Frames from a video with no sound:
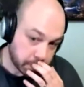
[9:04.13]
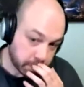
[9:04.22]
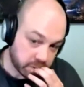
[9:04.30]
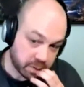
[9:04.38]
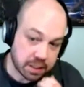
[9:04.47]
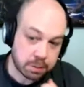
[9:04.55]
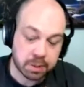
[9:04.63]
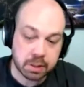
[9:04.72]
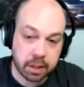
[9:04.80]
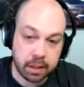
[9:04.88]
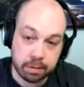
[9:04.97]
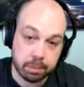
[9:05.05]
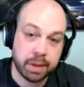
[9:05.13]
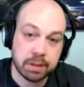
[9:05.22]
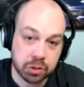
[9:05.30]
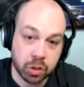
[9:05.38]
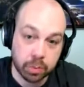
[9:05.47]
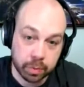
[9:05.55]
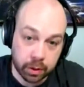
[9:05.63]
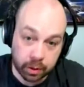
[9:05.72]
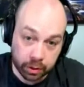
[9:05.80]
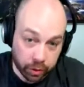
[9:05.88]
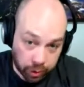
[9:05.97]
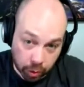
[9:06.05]
So with Facebook Live and
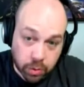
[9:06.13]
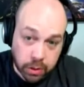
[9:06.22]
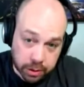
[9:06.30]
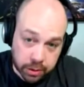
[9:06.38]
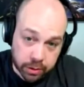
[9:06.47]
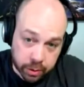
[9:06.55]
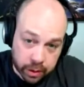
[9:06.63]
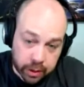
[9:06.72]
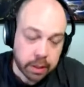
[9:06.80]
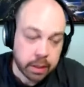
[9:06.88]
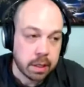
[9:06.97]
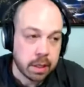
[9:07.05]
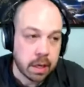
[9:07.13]
Periscope, you can only do